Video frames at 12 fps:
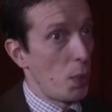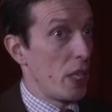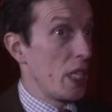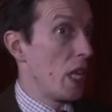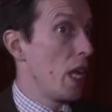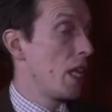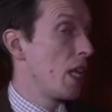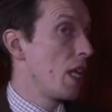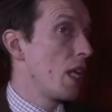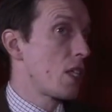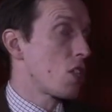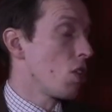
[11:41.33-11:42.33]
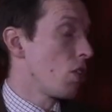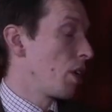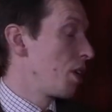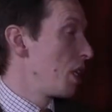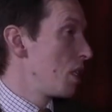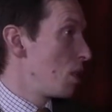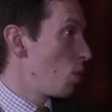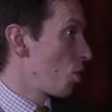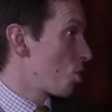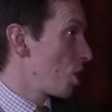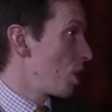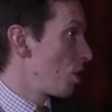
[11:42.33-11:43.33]
no, but it, it, it, it's not an
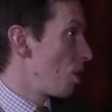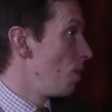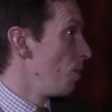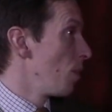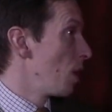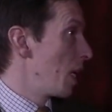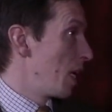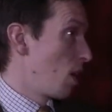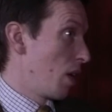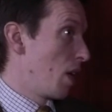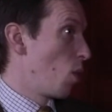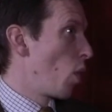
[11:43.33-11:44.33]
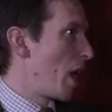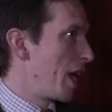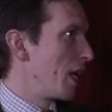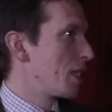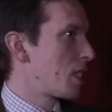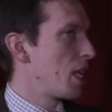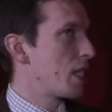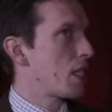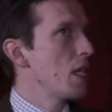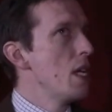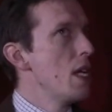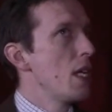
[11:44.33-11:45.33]
easy watch either. No, in a, in a no. way, it's
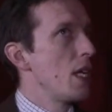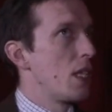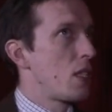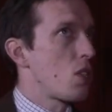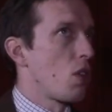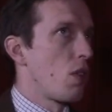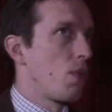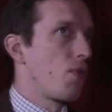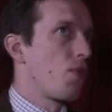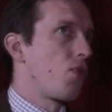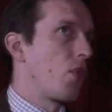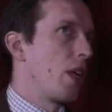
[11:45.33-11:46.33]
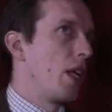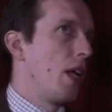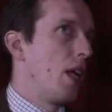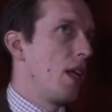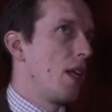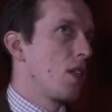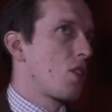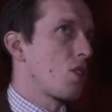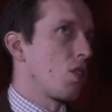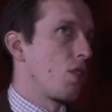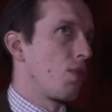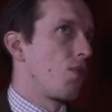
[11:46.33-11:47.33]
it's it's sort of it
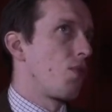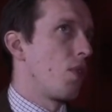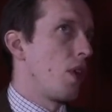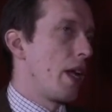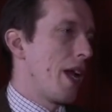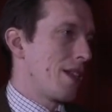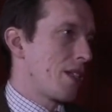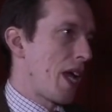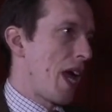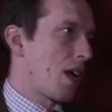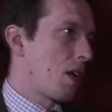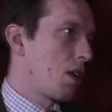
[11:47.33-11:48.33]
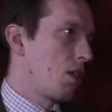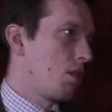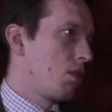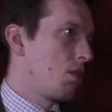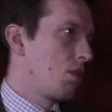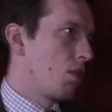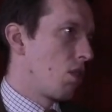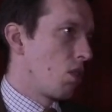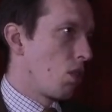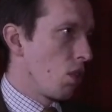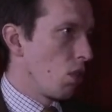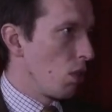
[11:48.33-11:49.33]
is sort of an attack
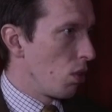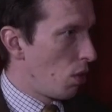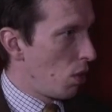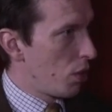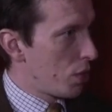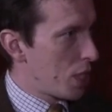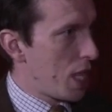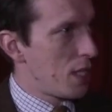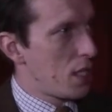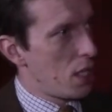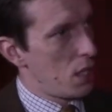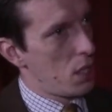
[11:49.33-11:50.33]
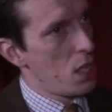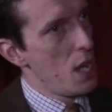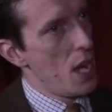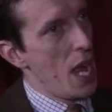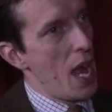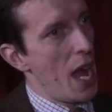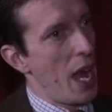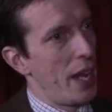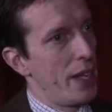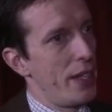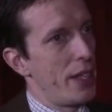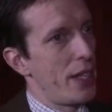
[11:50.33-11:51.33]
on all all no. the senses,
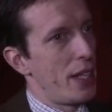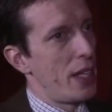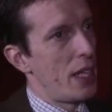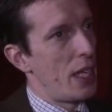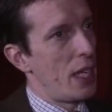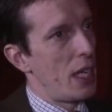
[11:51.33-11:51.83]
and